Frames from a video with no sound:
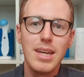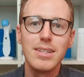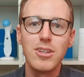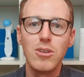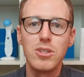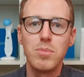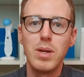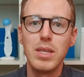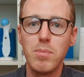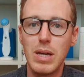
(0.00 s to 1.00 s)
is going to
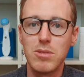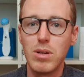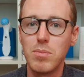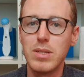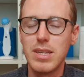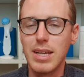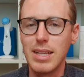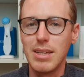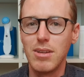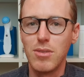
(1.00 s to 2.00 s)
the best one,
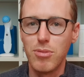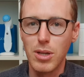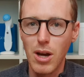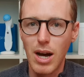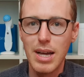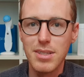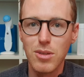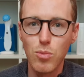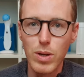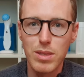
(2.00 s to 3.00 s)
particularly for
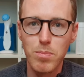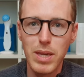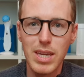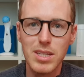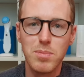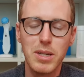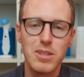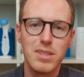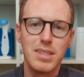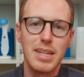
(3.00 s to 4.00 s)
guys with beards,
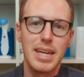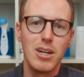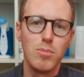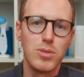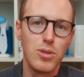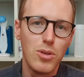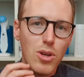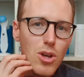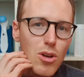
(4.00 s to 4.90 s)
because it's going to help to